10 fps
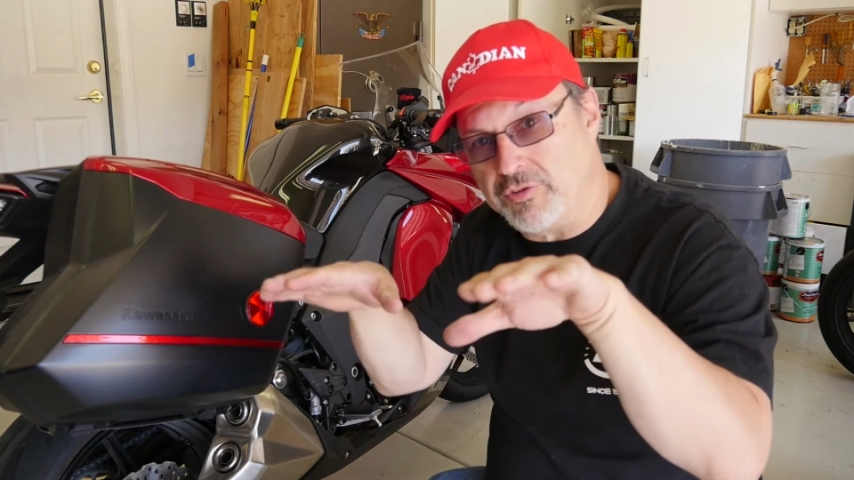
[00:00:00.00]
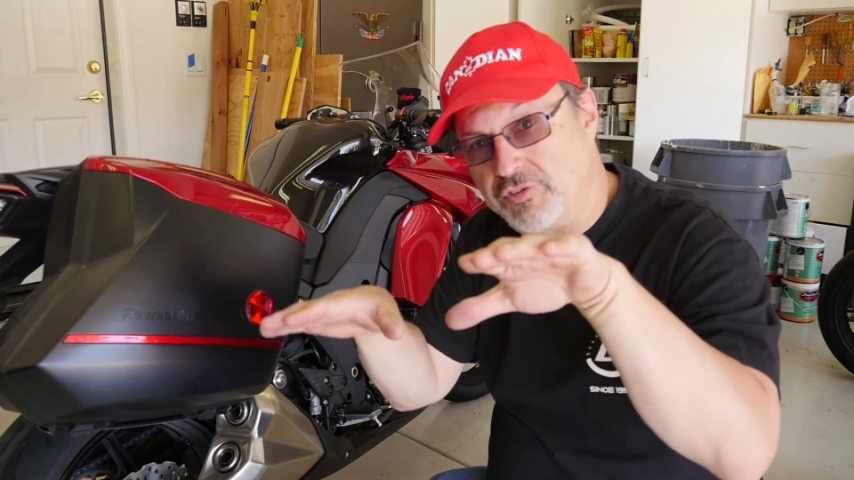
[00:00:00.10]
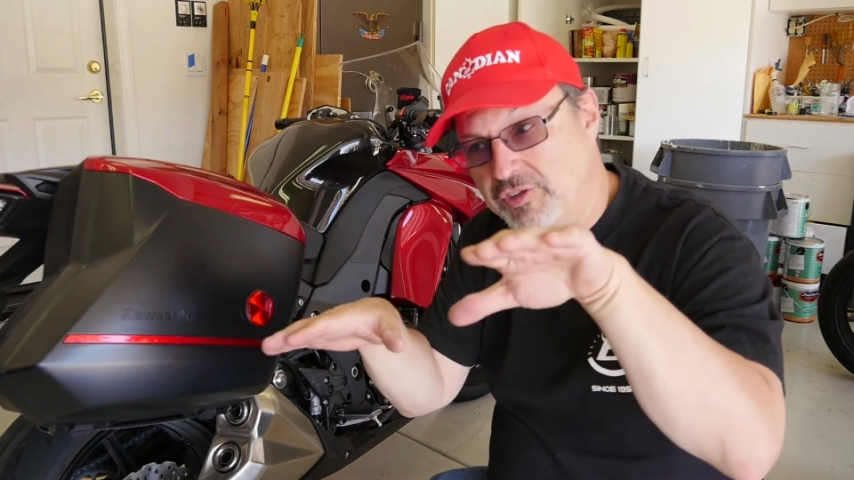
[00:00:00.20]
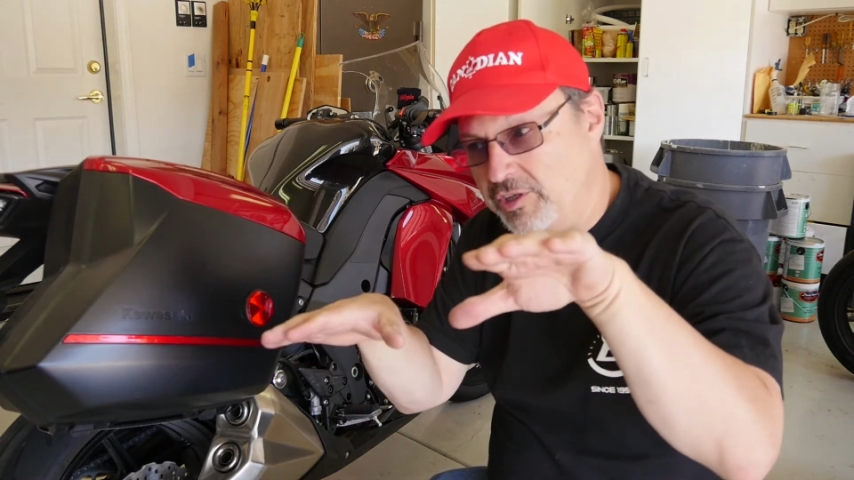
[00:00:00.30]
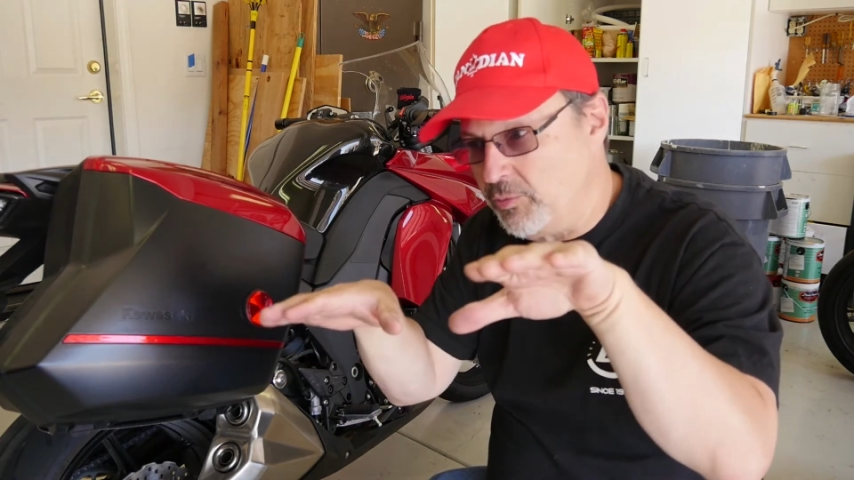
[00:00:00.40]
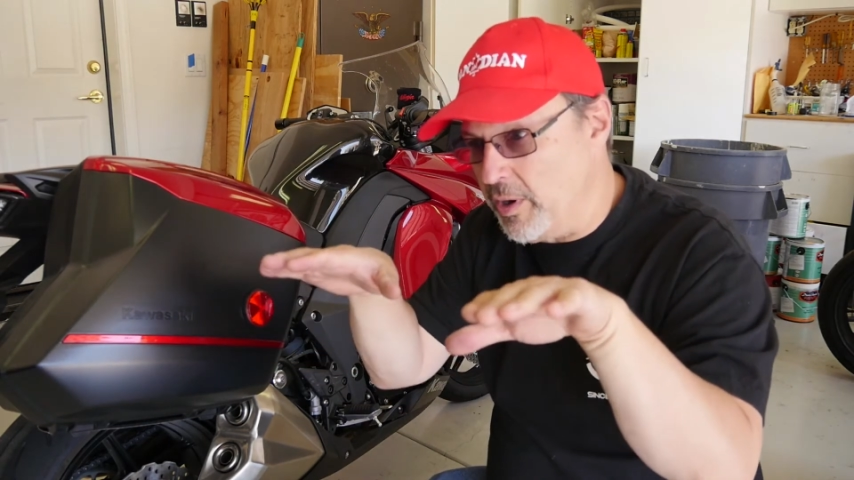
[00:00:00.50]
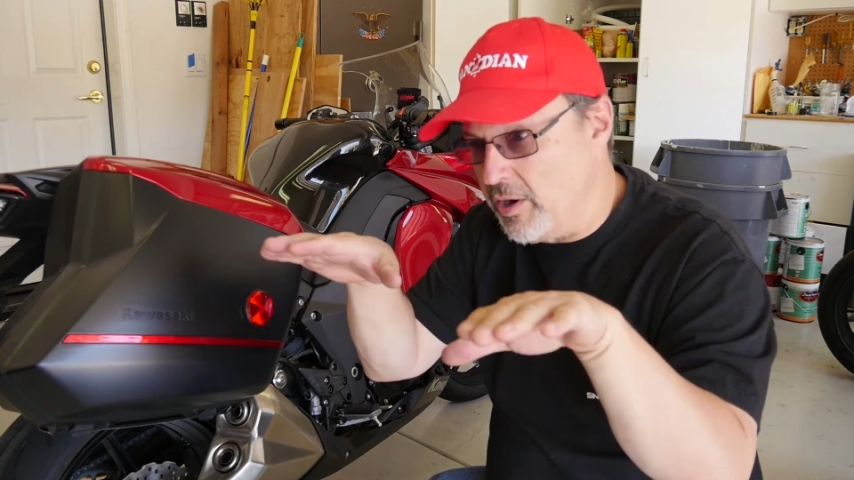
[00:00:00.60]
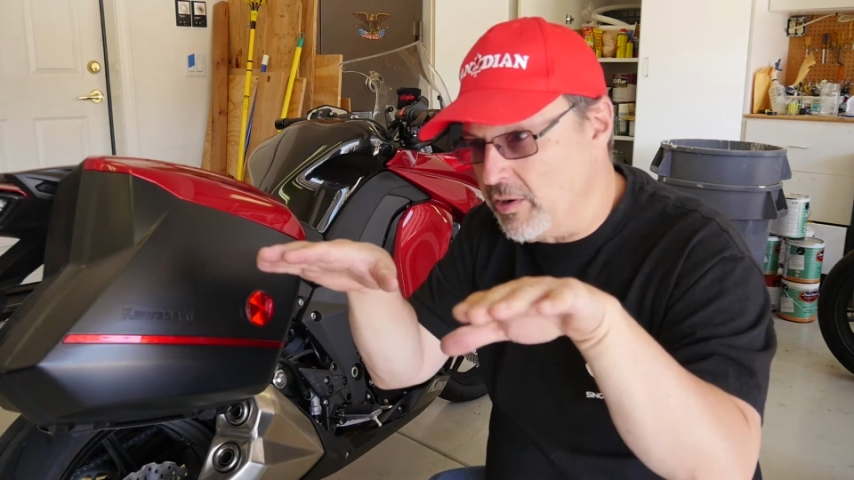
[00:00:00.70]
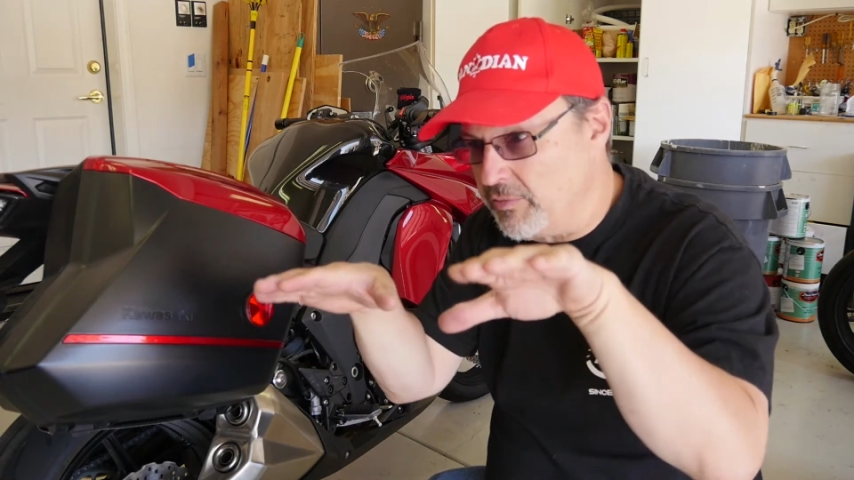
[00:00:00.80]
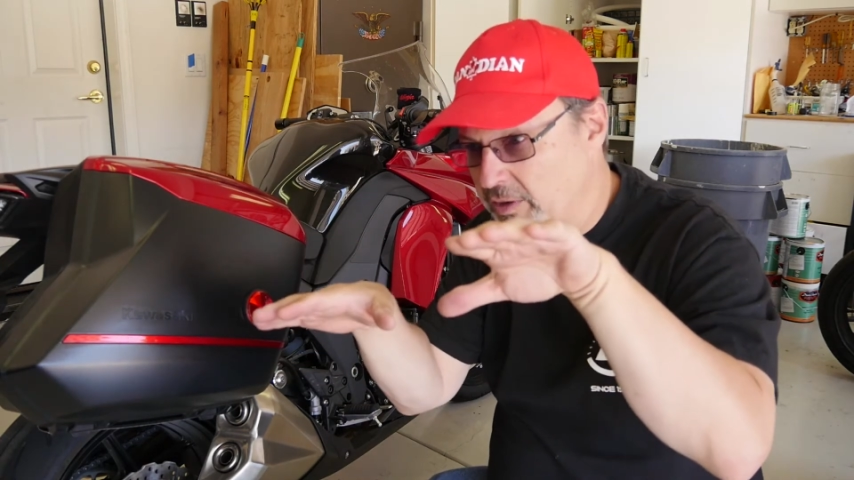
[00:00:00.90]
to see
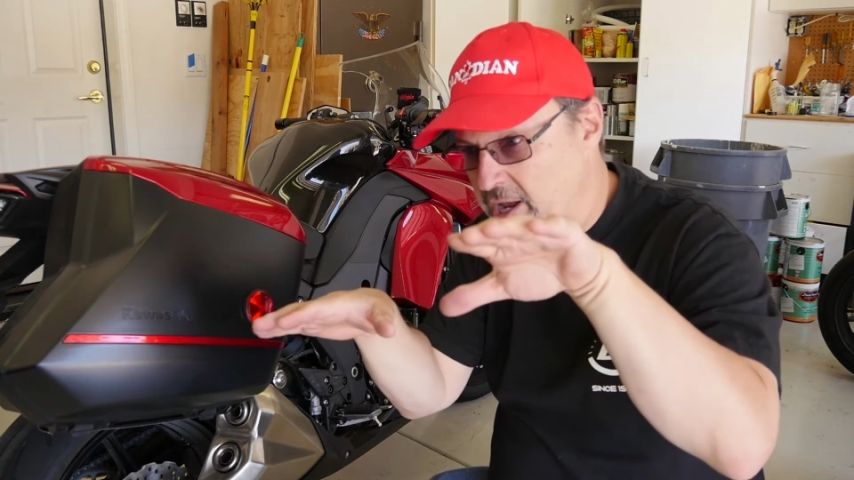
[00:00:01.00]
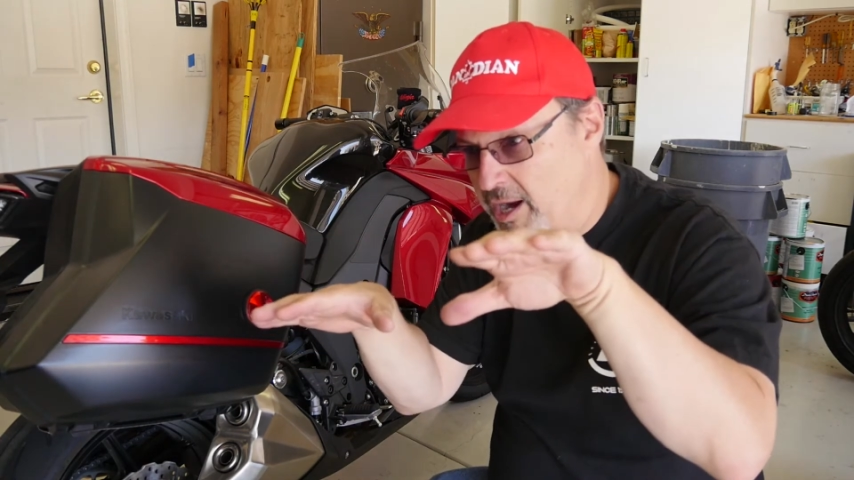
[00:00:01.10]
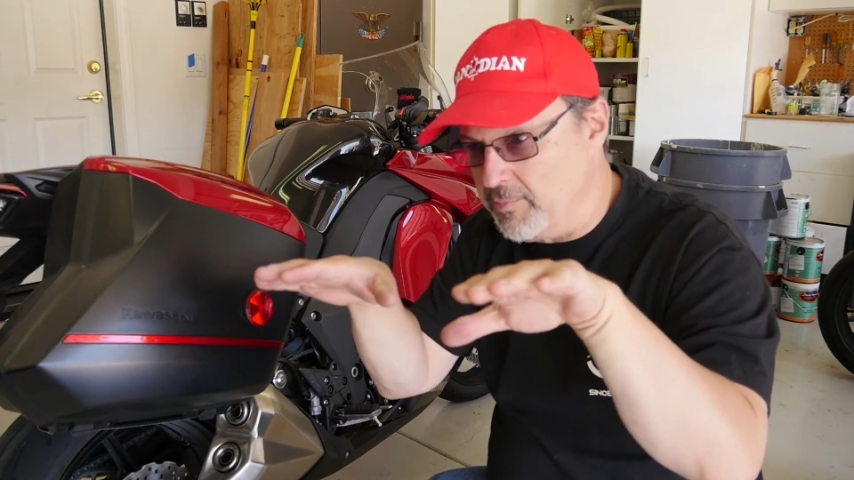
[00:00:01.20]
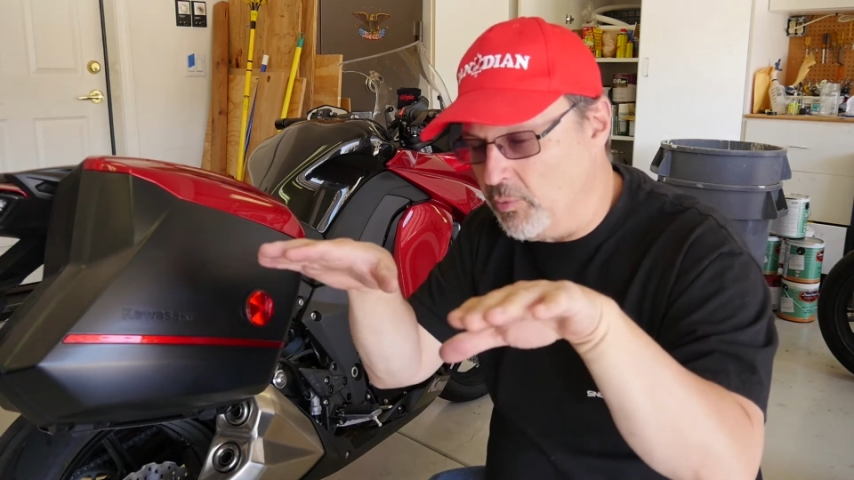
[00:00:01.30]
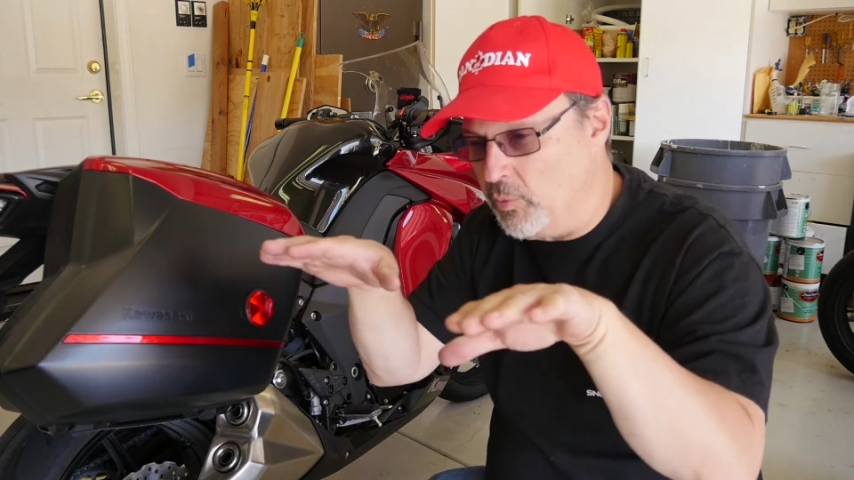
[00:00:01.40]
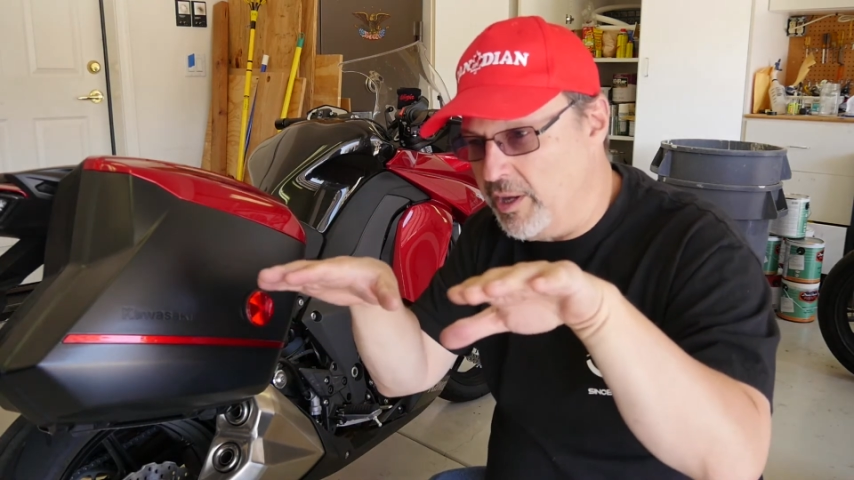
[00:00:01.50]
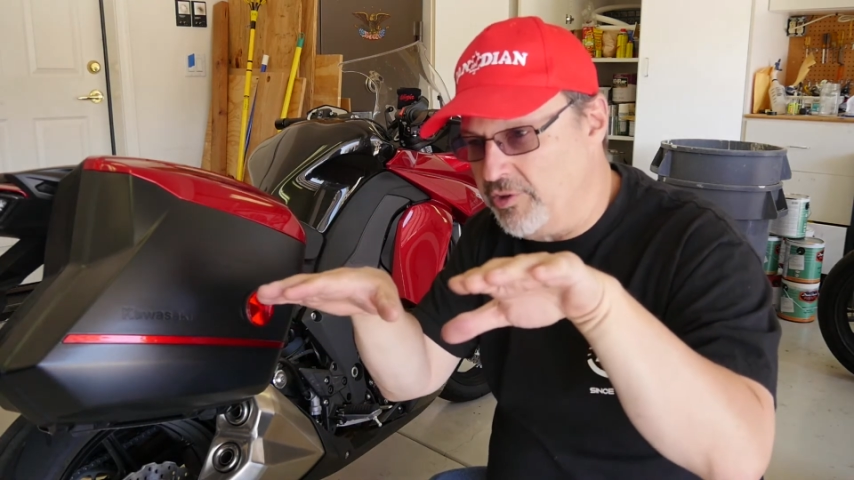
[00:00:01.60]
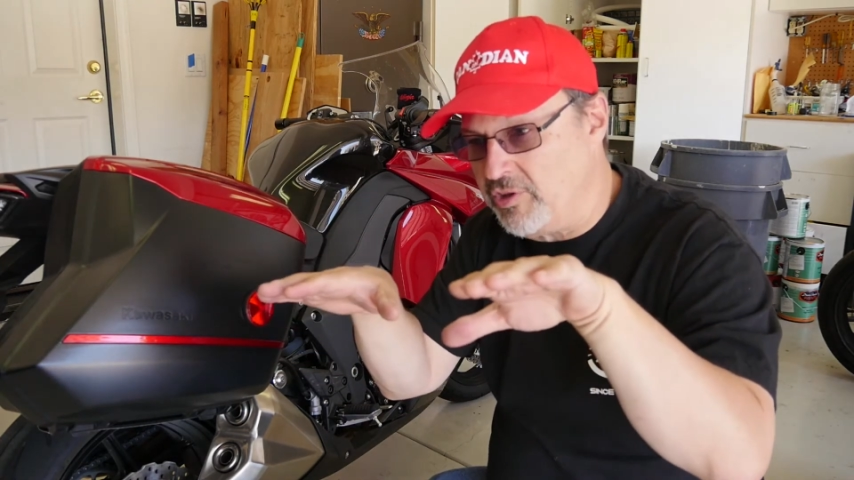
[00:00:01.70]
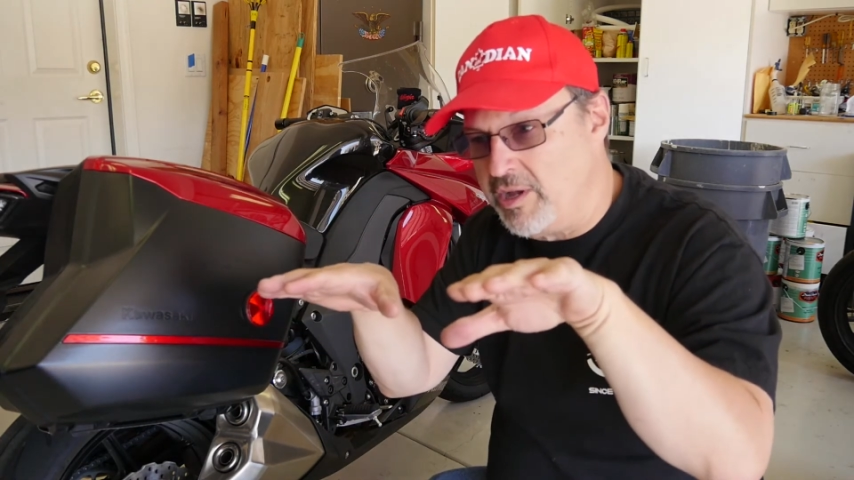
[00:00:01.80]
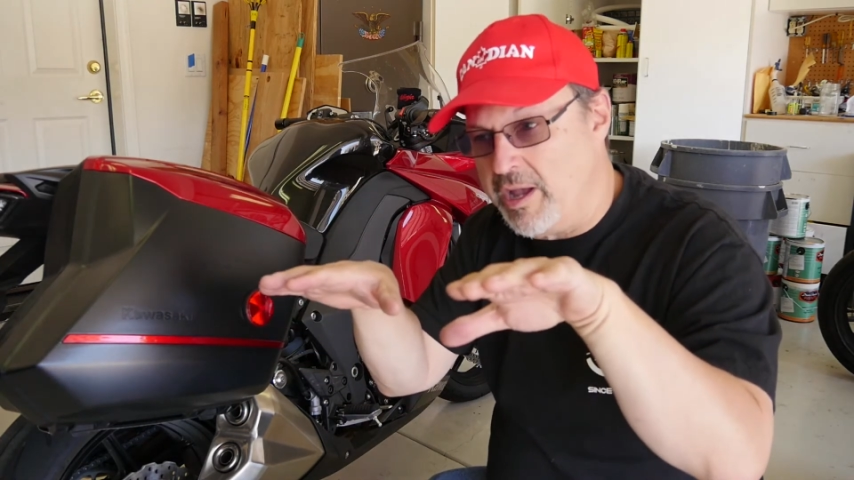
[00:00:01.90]
where the camber
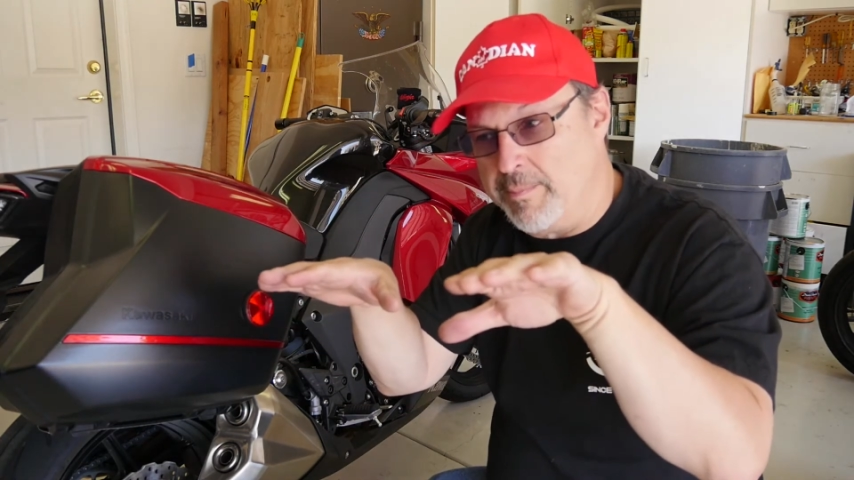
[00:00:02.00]
was